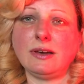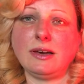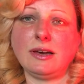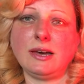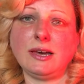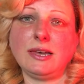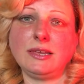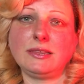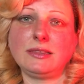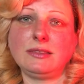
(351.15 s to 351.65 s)

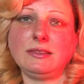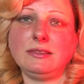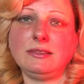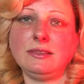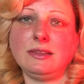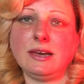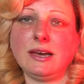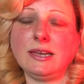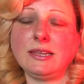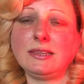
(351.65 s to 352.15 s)
I
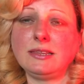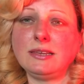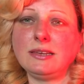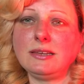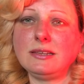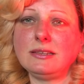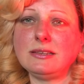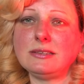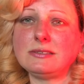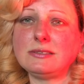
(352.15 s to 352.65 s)

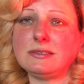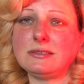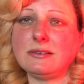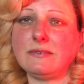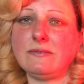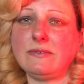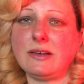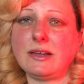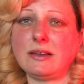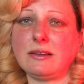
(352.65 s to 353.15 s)
think this is a
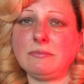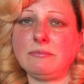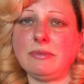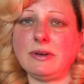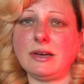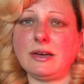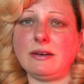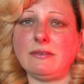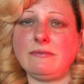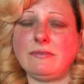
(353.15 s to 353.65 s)
very
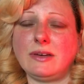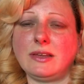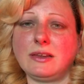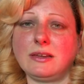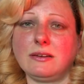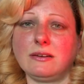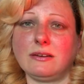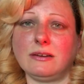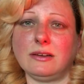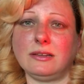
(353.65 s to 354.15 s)

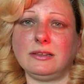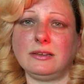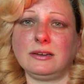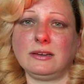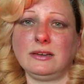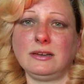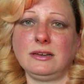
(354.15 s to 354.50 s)
good